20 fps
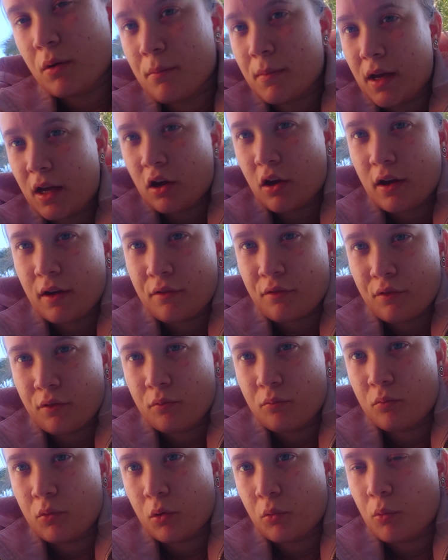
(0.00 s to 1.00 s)
of
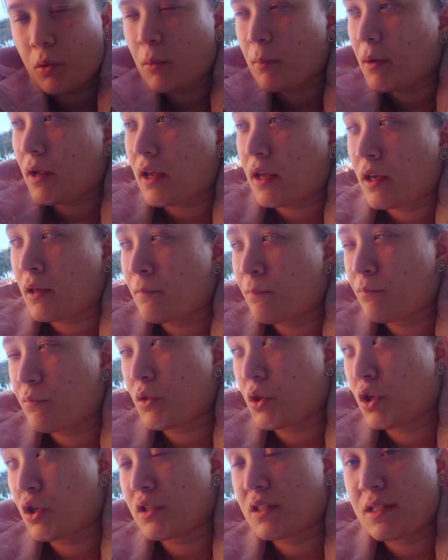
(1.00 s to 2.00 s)
my
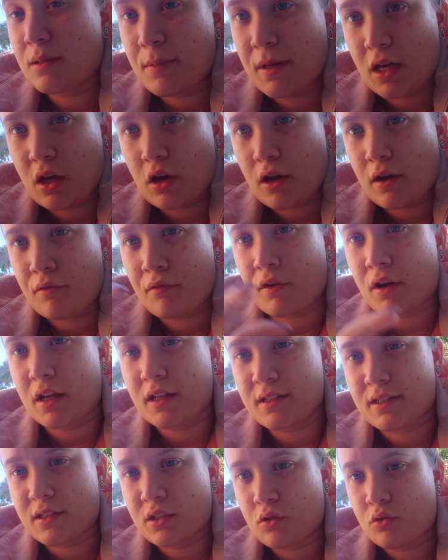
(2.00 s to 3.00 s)
used to be guy
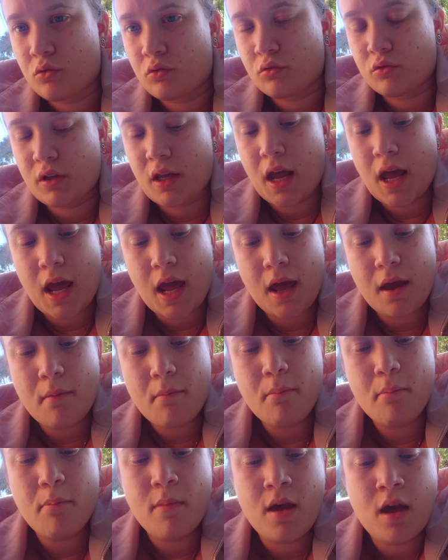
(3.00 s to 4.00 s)
friends called M.
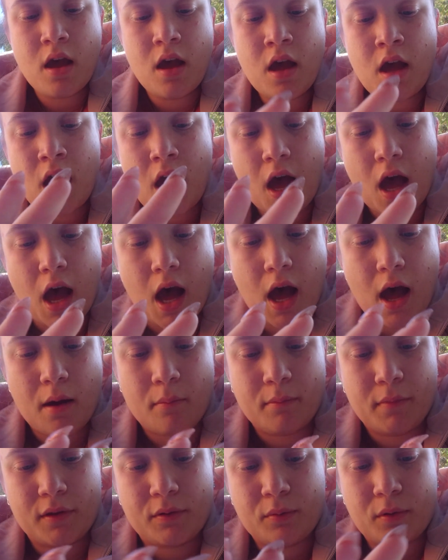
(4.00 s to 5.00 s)

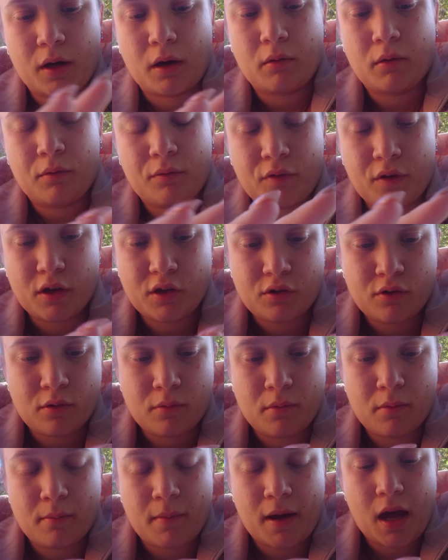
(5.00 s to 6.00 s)
That's what I referred to
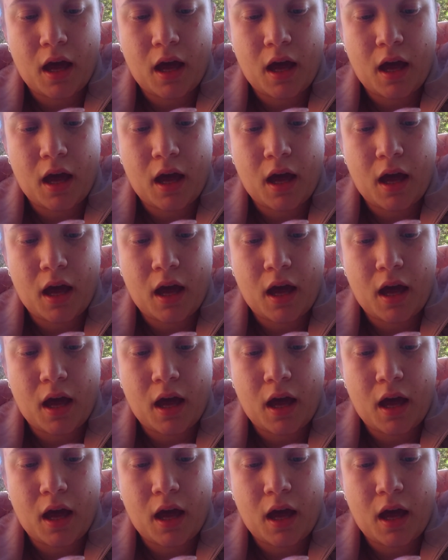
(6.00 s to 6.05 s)
him in my